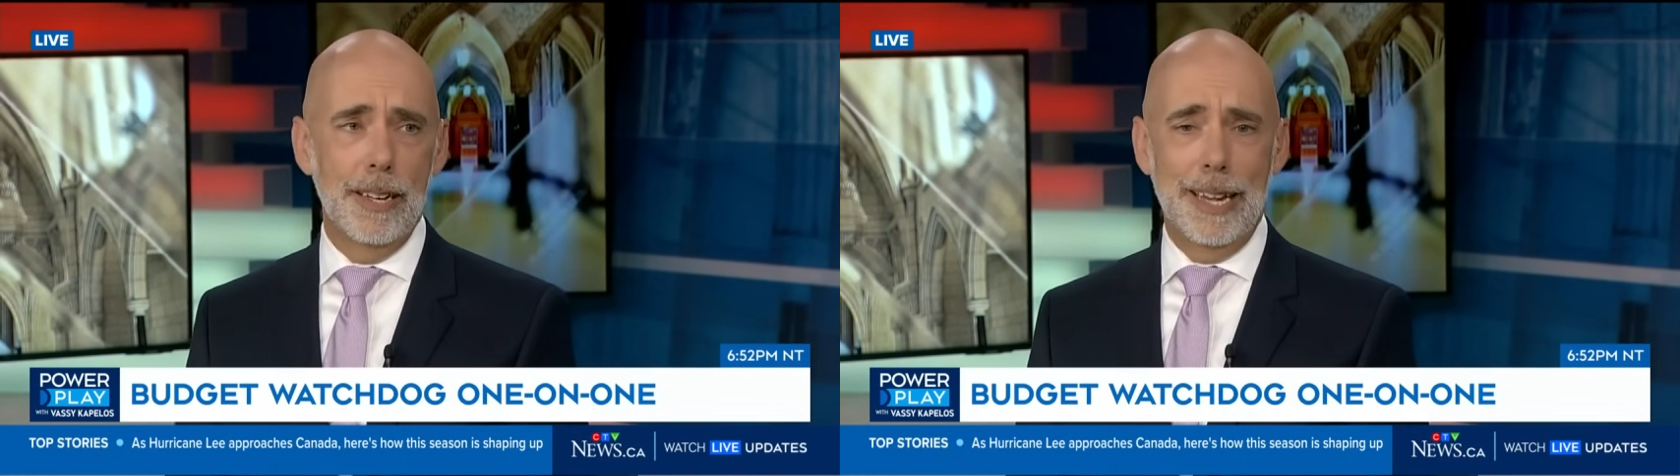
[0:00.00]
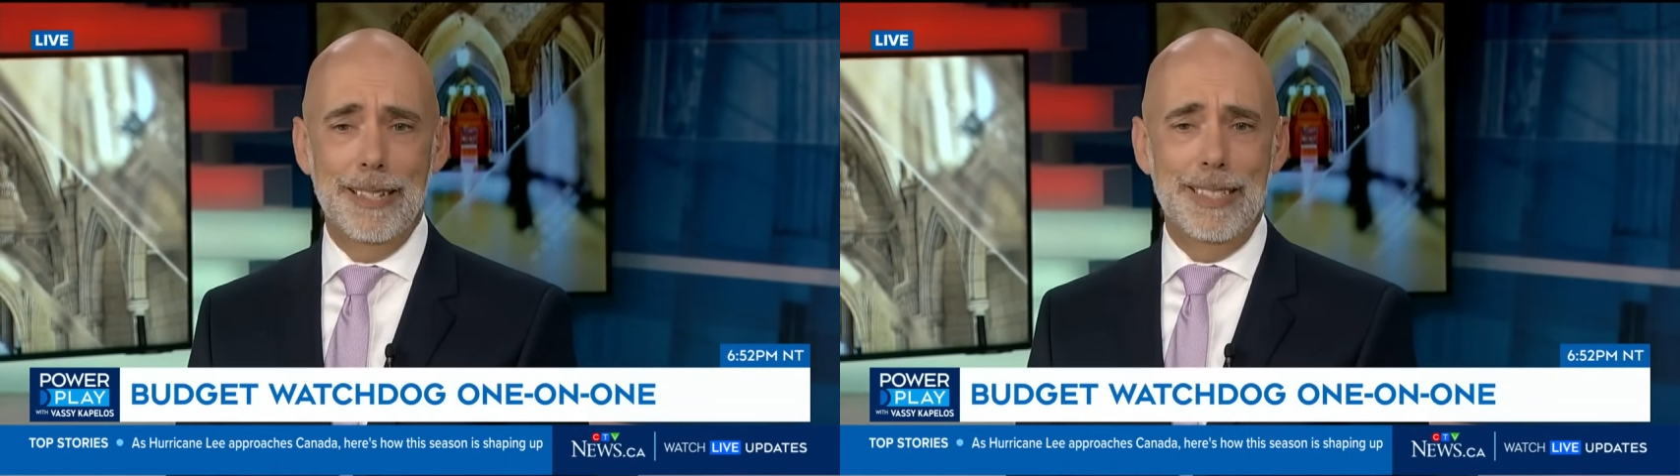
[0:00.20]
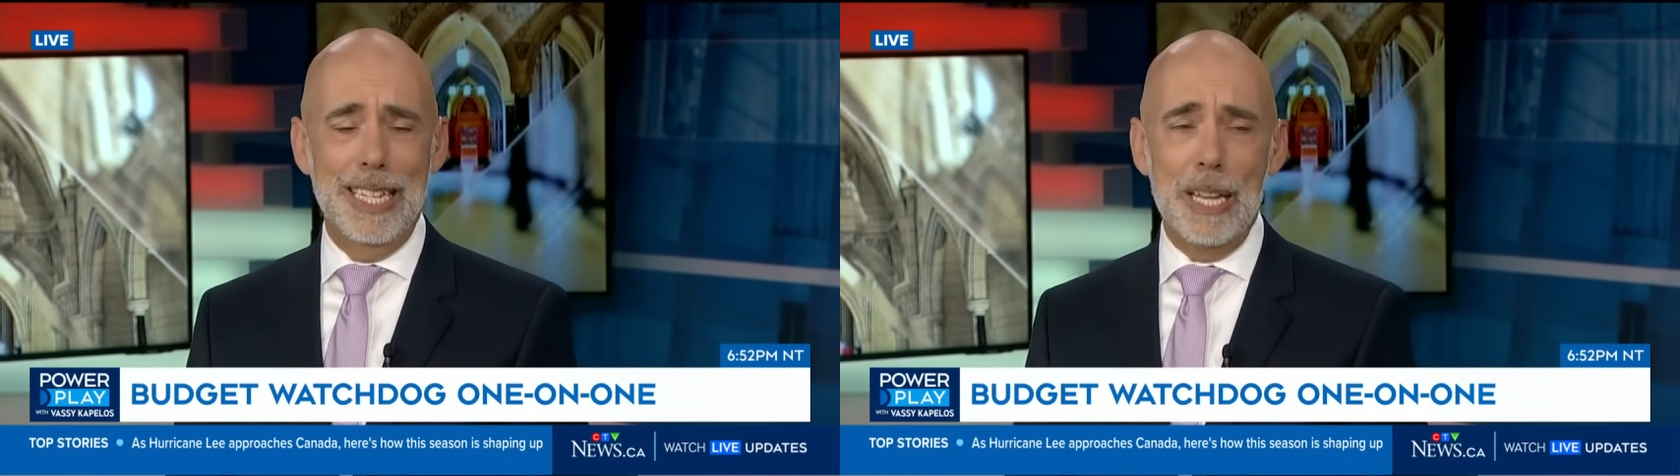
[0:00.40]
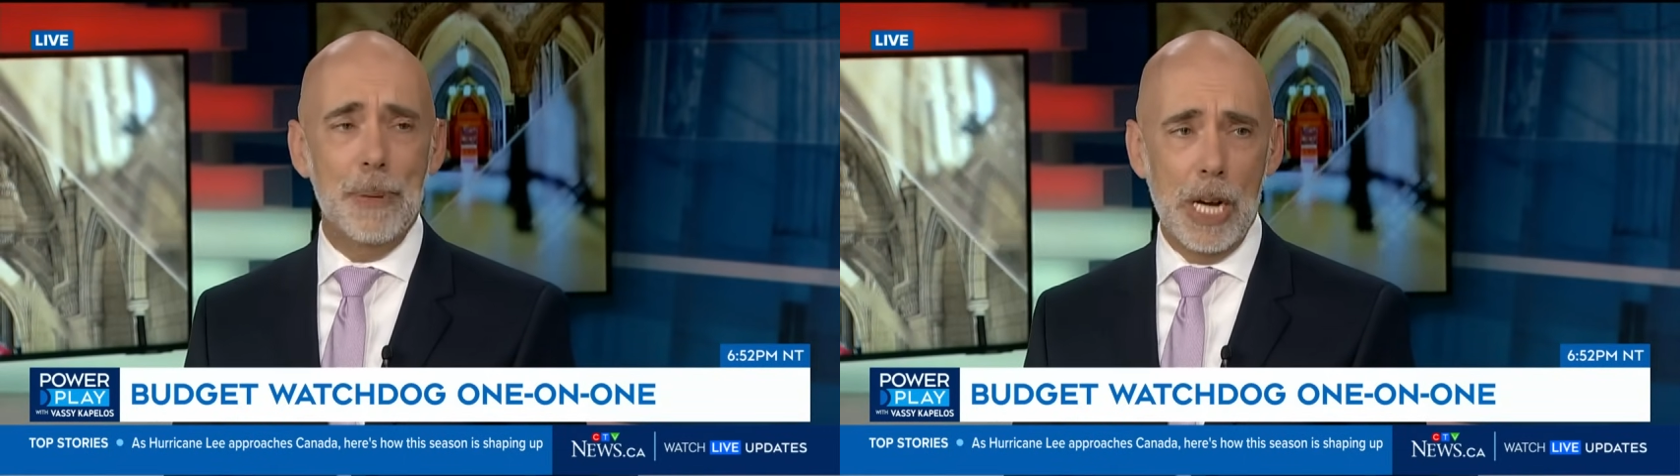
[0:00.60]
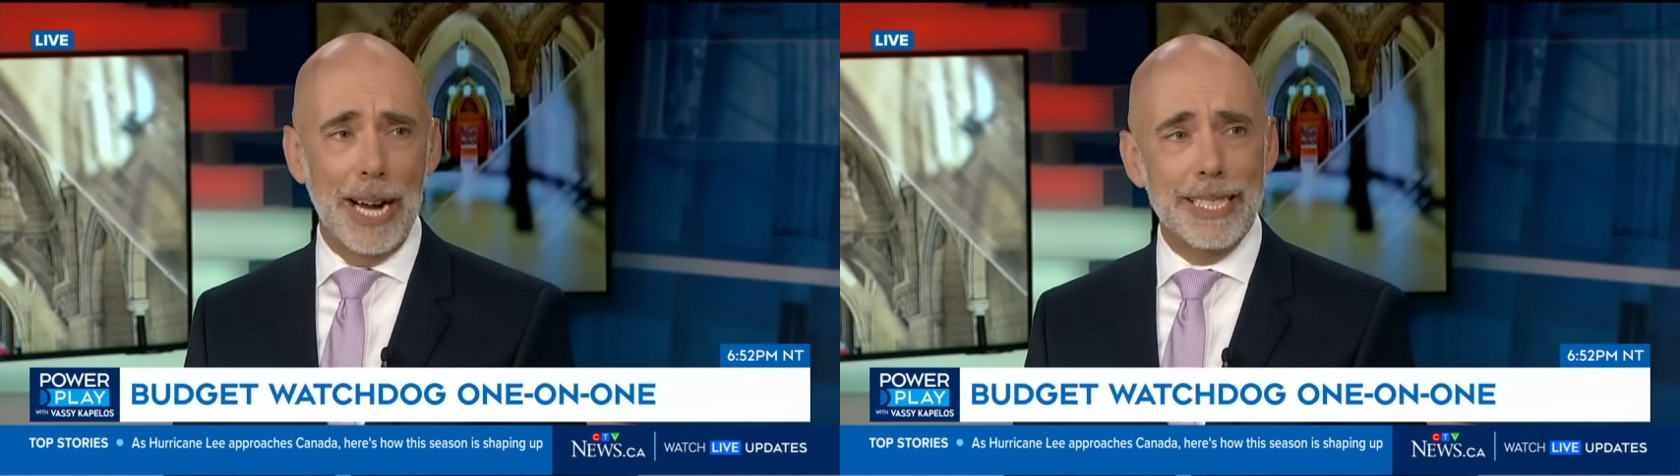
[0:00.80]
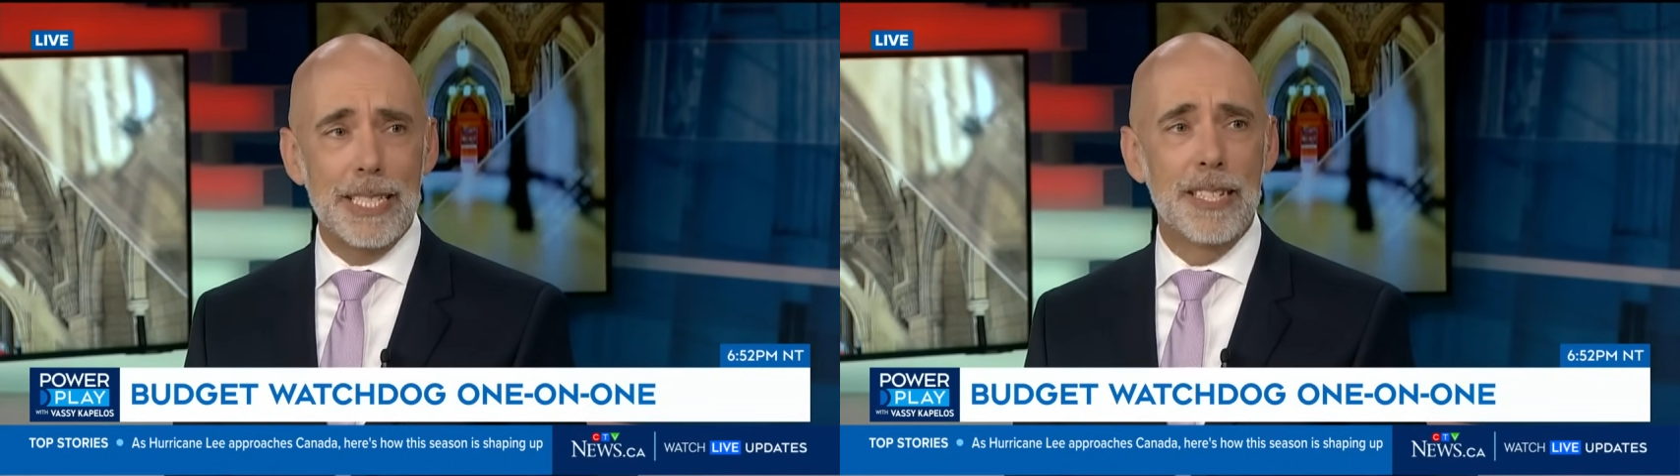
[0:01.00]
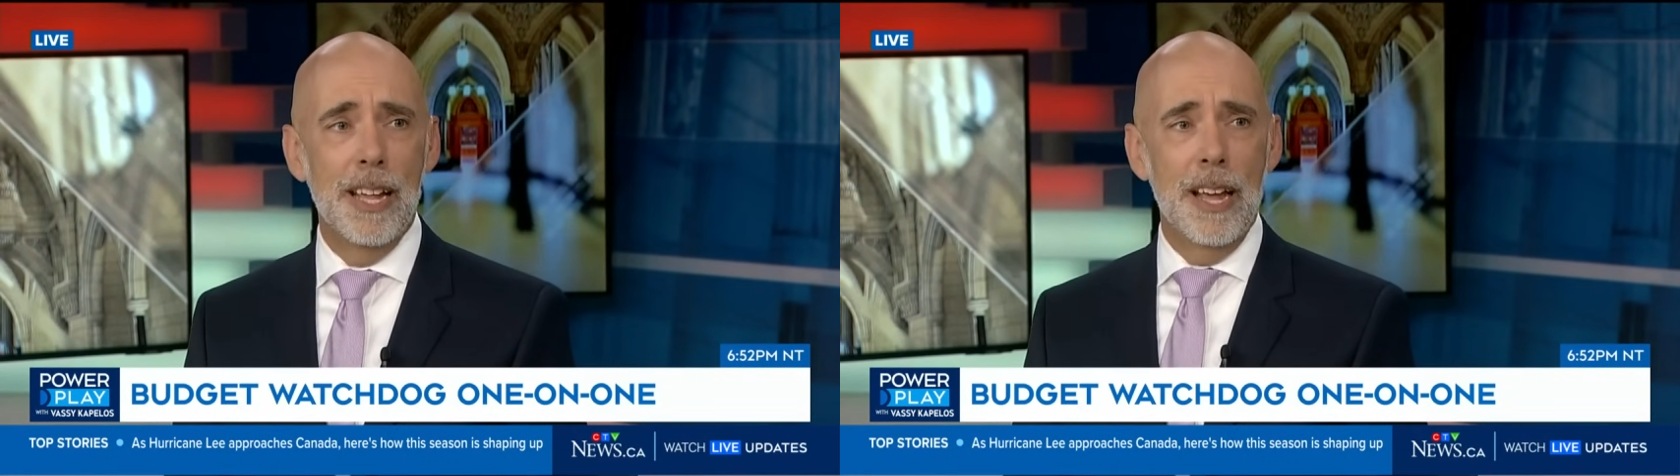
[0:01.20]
like, deep cuts.